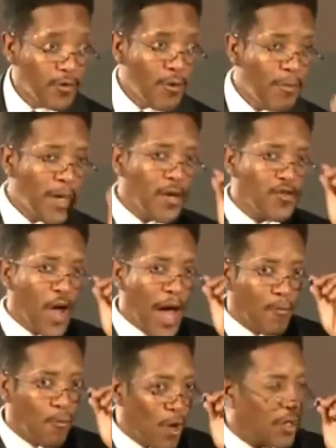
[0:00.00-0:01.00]
Turn me to
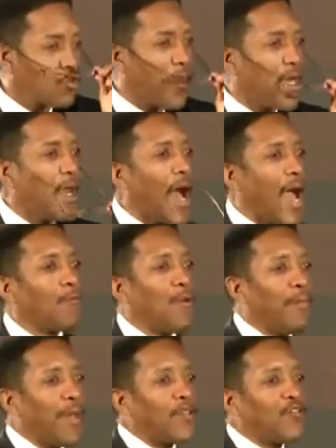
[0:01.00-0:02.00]
John 129
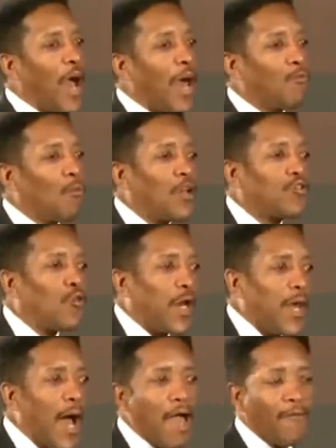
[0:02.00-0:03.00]
with me. John
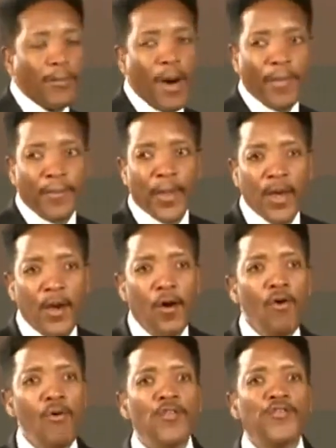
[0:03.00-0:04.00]
129 for a moment.
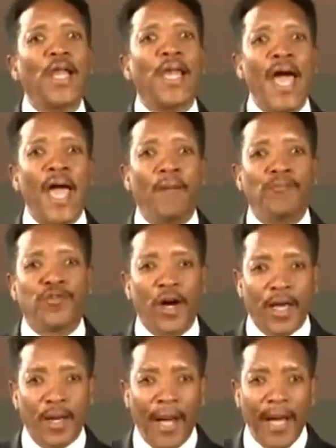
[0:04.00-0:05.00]
Who is the Lamb
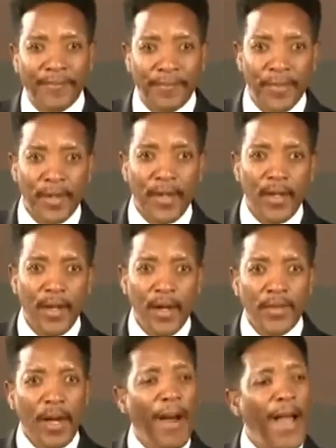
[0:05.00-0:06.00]
talking about?
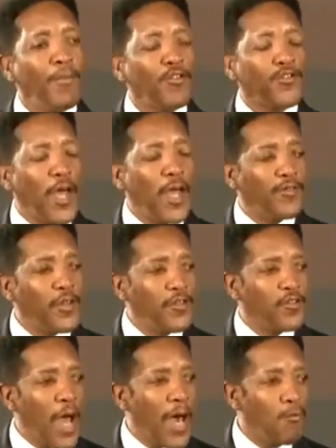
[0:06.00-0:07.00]
The Bible says
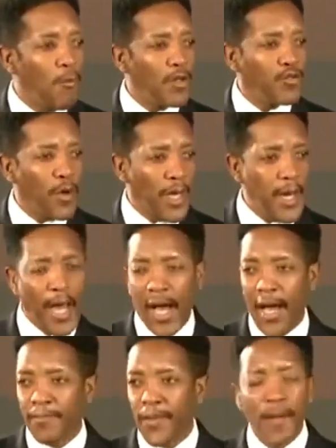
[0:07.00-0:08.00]
in John
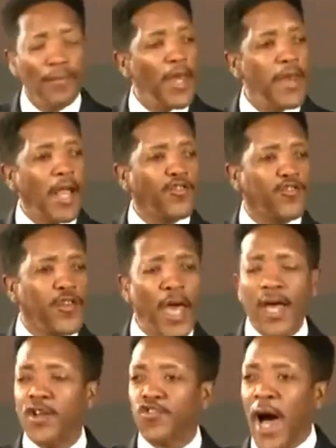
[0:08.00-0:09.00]
1.29, the next
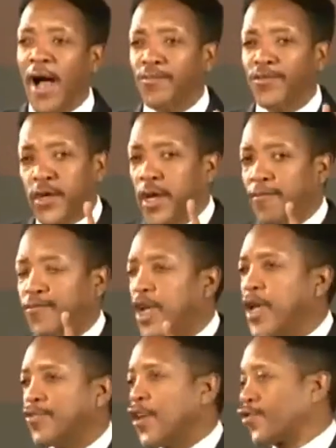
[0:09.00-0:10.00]
day John seeth
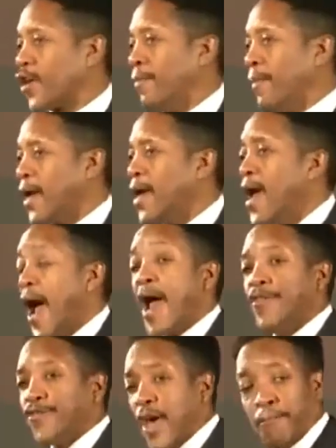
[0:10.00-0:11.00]
Jesus coming
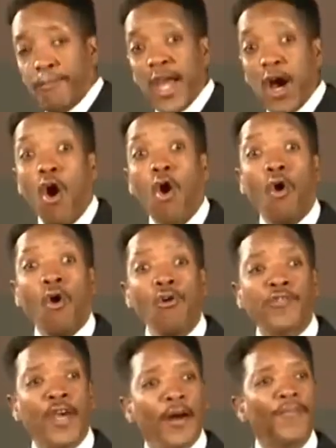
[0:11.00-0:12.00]
and said,
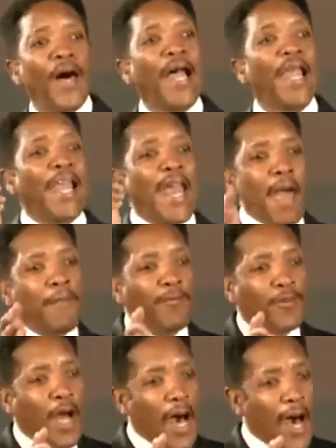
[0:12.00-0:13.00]
Behold, the Lamb
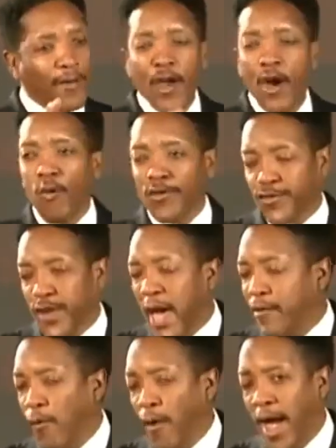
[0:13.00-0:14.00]
of God, which
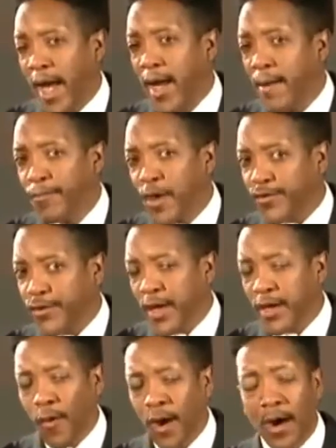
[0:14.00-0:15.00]
take away the
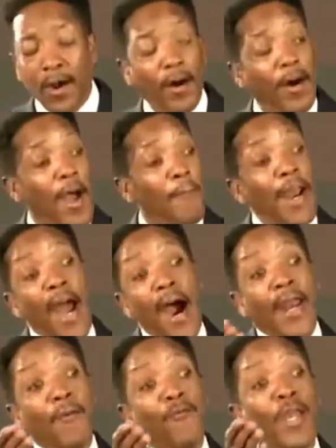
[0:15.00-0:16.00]
sin of the world. But
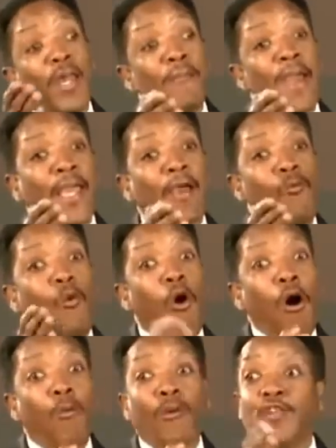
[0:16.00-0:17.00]
are they really making
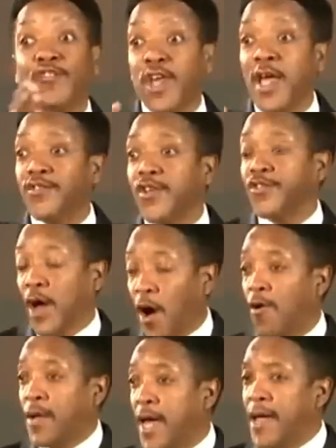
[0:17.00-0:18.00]
war with Jesus
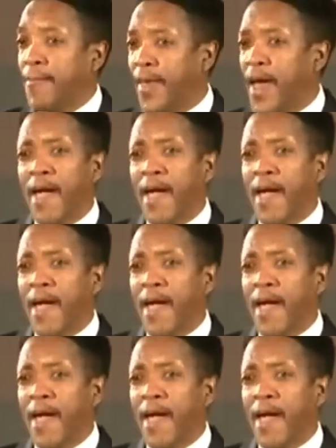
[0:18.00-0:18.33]
only?